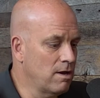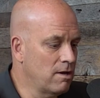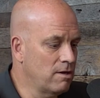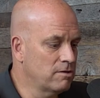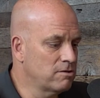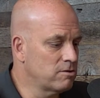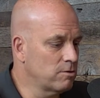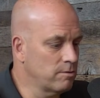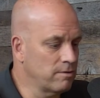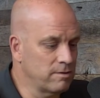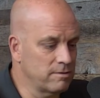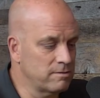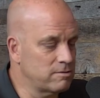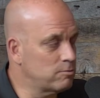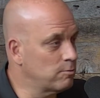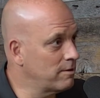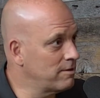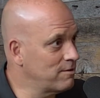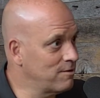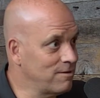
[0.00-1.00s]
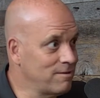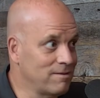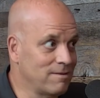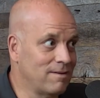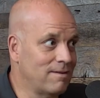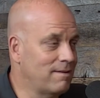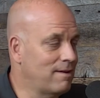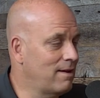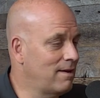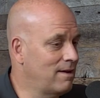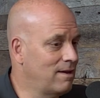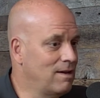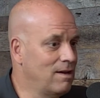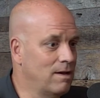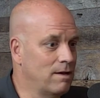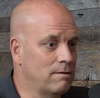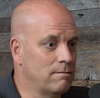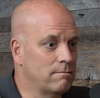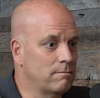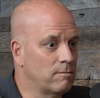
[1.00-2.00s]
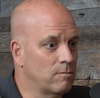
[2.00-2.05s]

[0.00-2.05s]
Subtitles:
So it's and again,